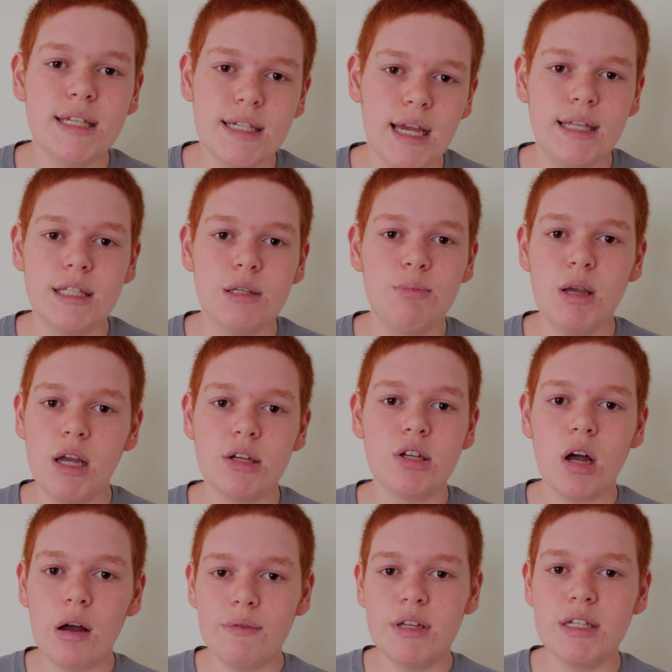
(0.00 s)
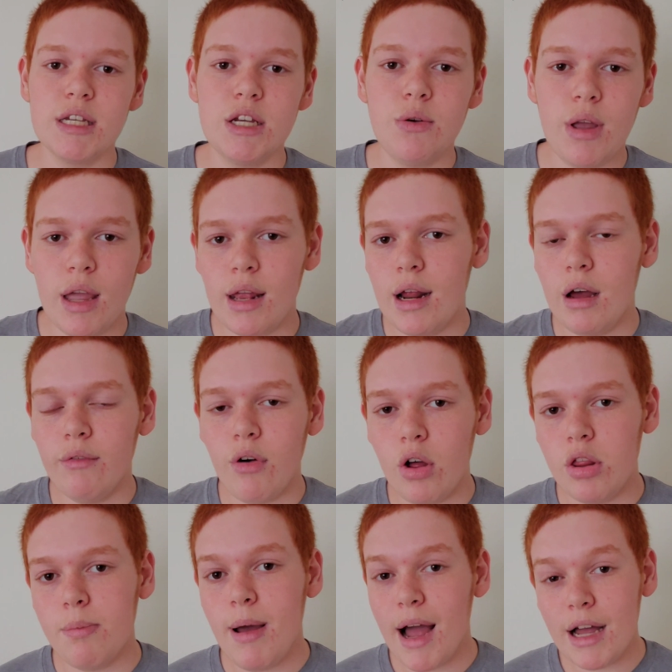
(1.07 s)
sense because obviously you can't have all
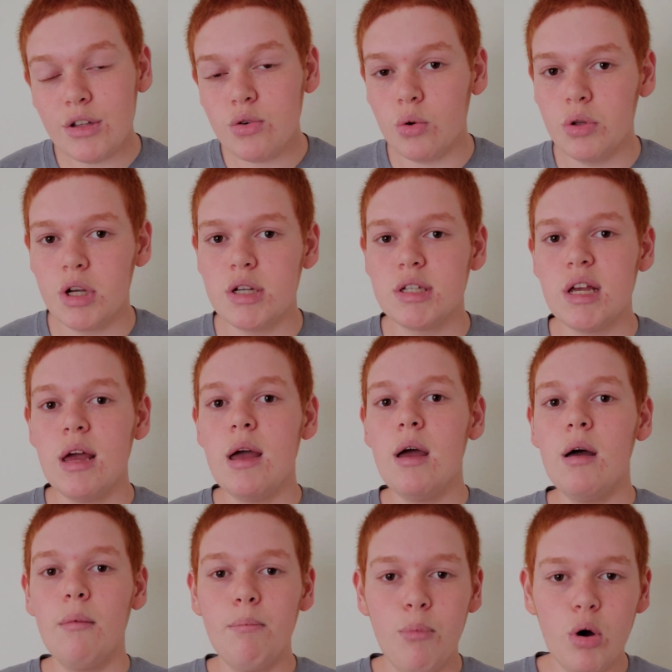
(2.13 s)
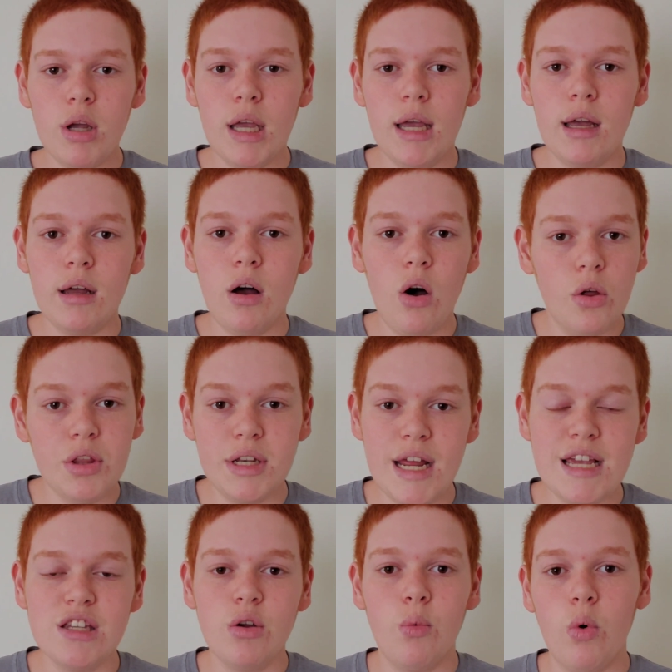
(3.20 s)
the pass holders booking all the
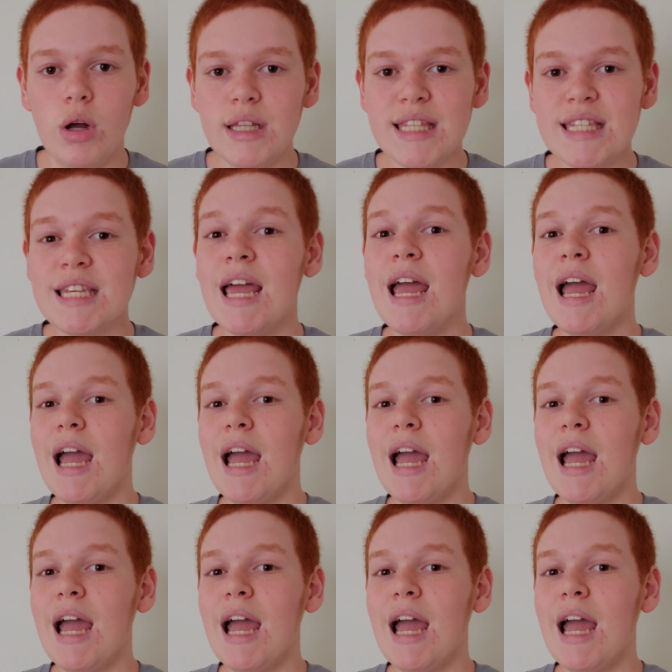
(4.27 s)
days at once.